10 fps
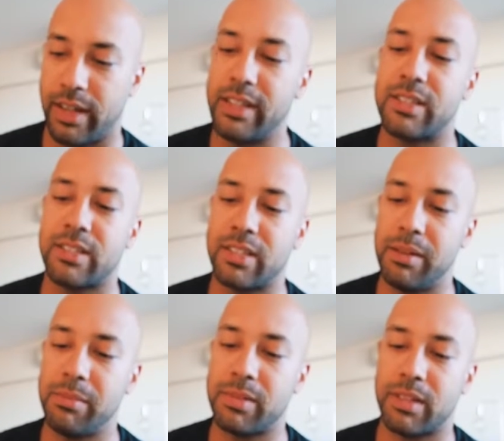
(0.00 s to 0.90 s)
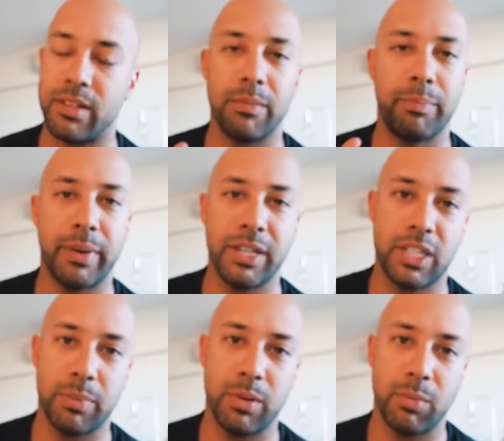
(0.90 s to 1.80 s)
It seems that
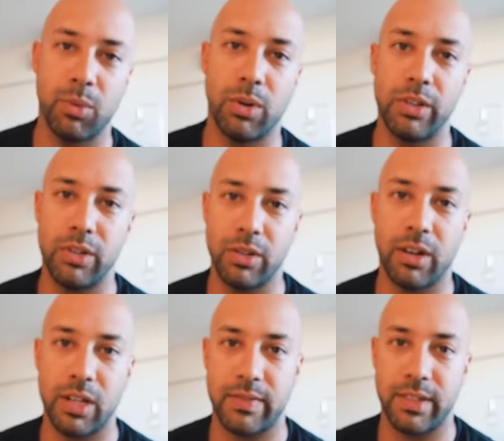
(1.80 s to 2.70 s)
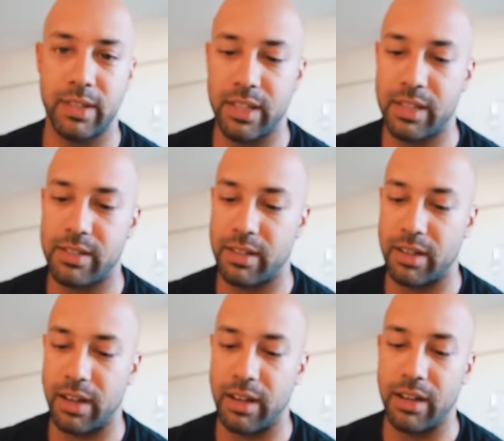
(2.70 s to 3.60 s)
based upon what you guys have said
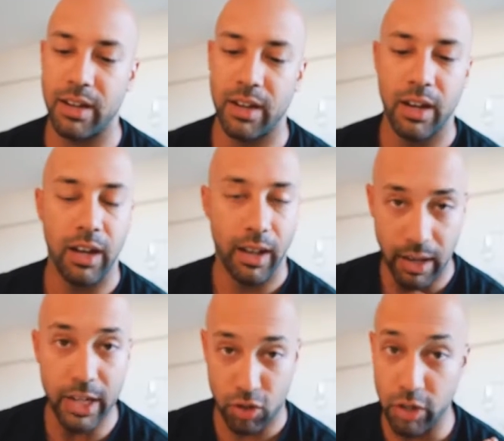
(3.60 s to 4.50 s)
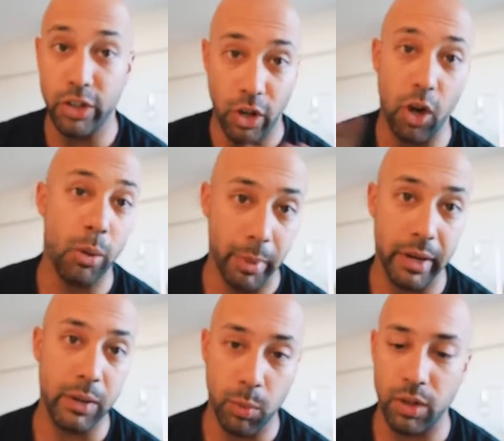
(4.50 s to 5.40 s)
yesterday, literally
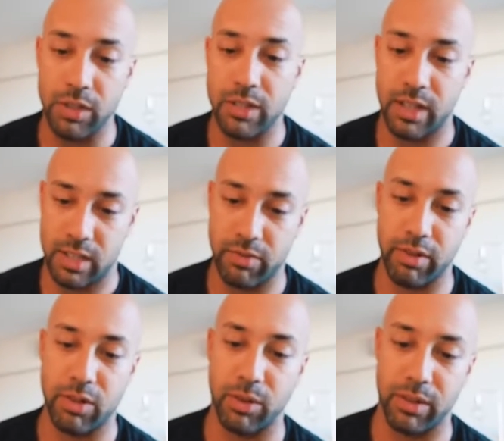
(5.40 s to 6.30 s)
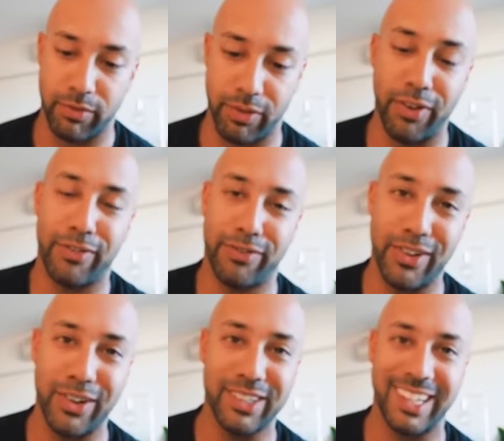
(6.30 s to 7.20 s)
nobody wants us to record
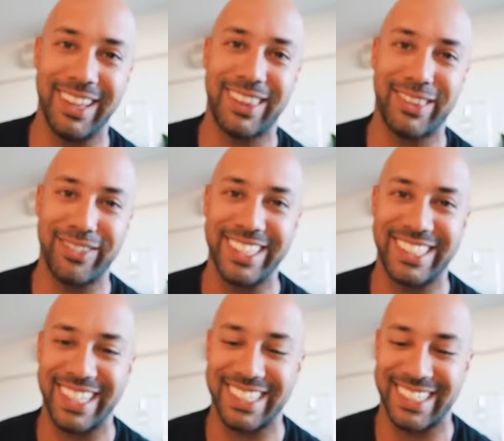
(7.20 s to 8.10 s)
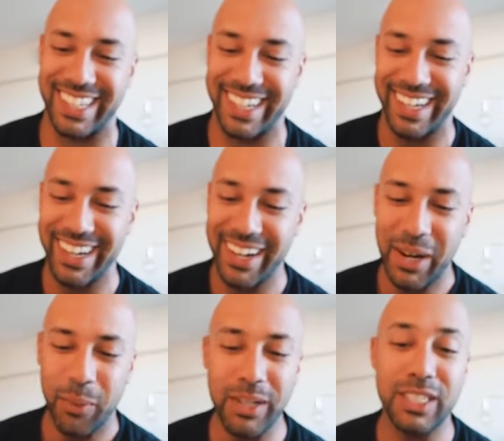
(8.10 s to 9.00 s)
vlogs in 360.
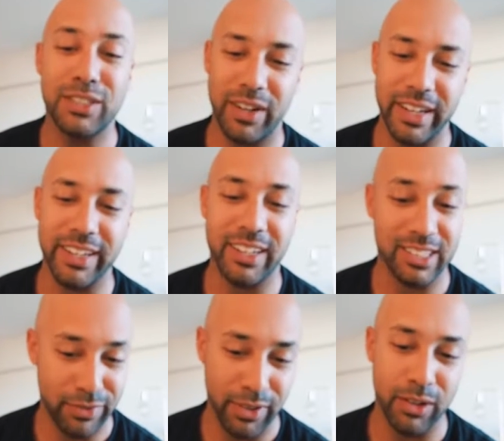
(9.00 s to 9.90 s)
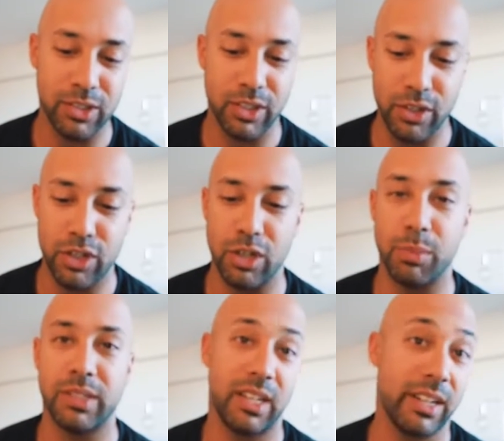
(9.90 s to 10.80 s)
Which is funny, because the folks at YouTube
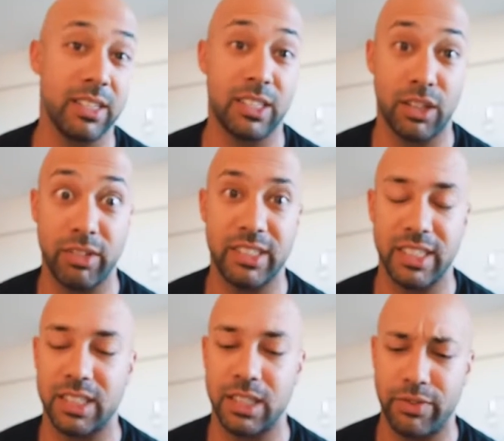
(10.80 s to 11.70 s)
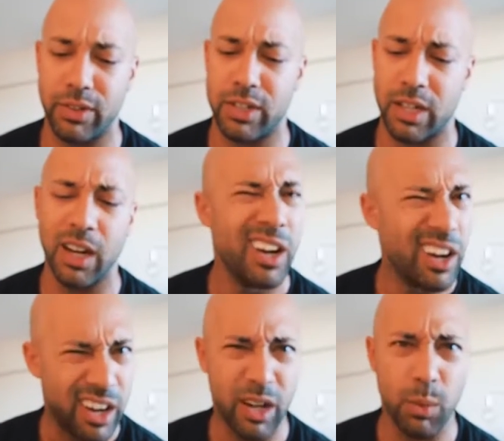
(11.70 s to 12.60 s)
were telling us that 360 is the future,
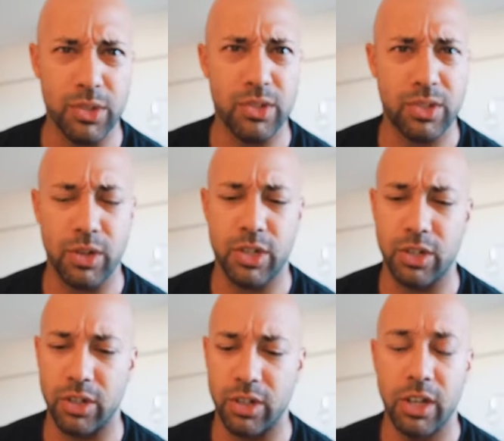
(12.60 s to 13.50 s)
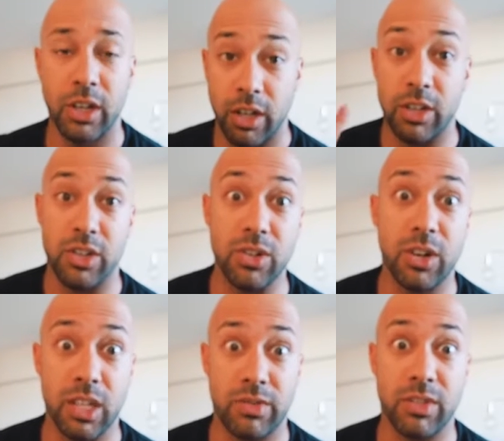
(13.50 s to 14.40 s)
and I wasn't so sure. And you
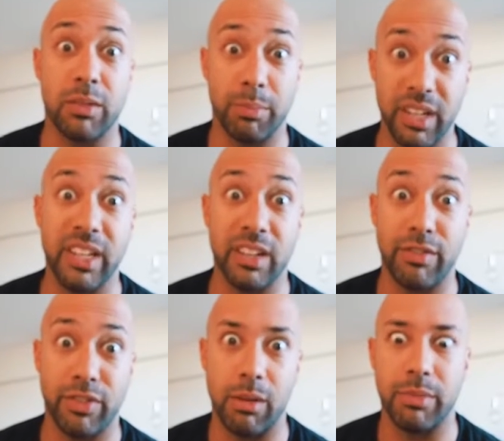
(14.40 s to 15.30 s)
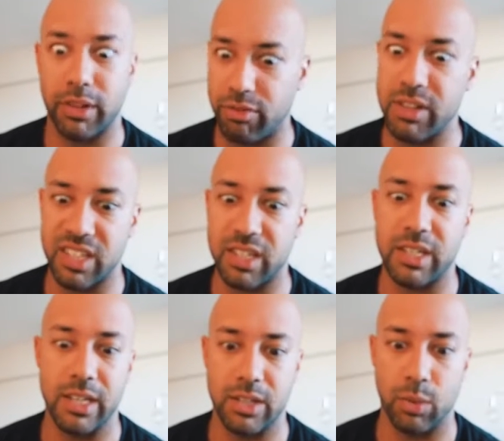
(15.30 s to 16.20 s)
guys just completely confirmed that
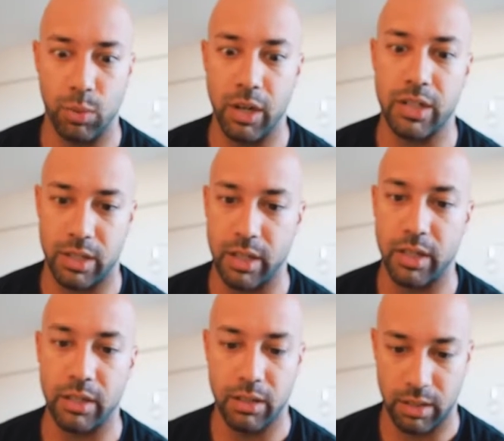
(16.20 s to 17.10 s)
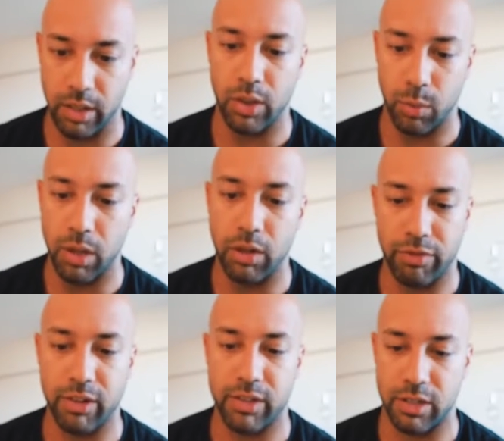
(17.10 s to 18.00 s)
360 is the worst thing in the world
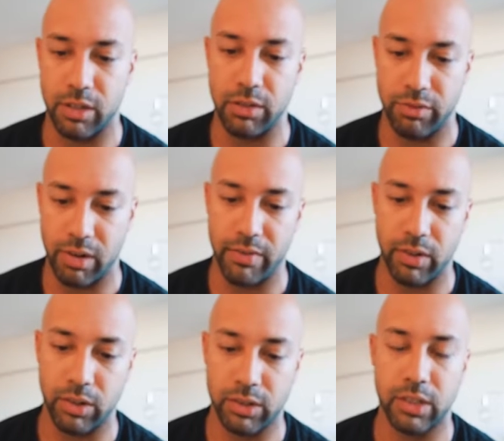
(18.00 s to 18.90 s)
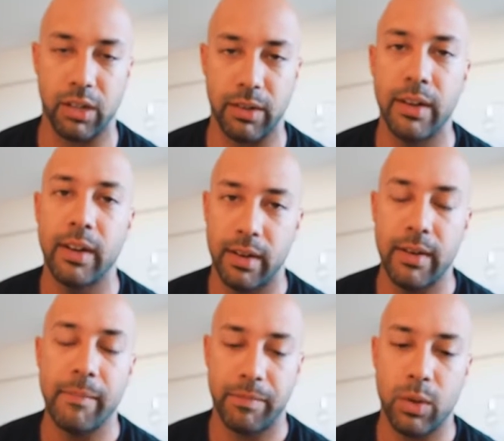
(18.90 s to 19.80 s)
for us to do for our vlogs, so
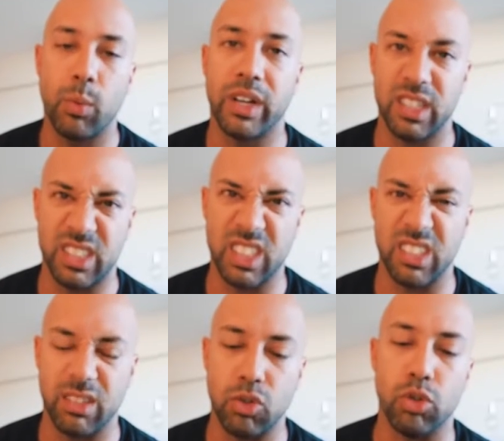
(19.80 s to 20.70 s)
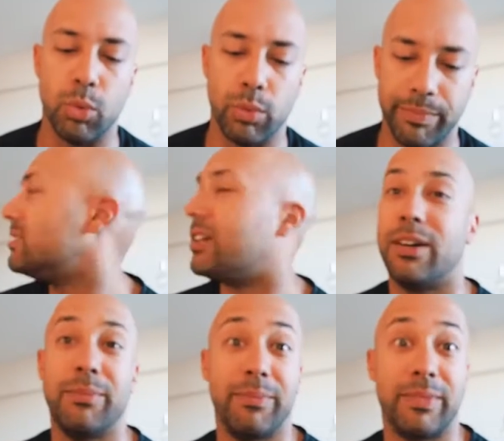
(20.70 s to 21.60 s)
we're gonna stick to normal.
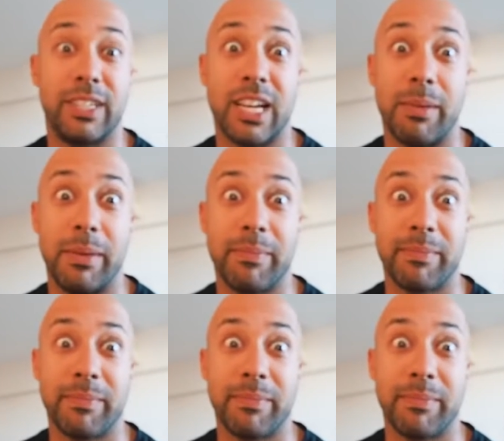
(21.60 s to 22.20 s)
Oh, she's coming.